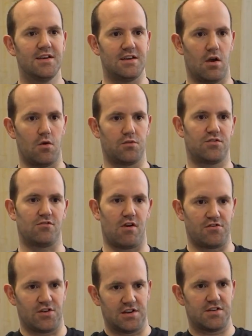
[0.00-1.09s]
You know,
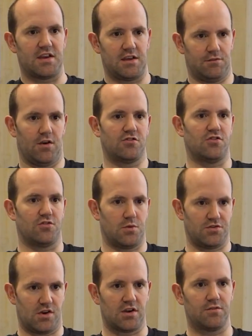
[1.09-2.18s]
gradually taking functions
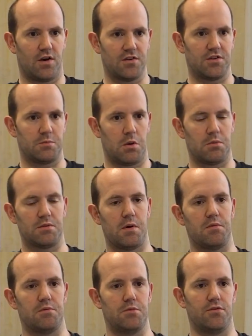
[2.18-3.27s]
which are confined to the blob at the
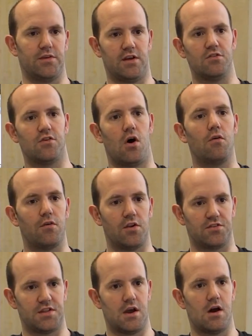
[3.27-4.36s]
moment and moving those off
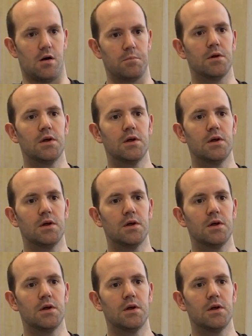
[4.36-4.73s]
onto the arm.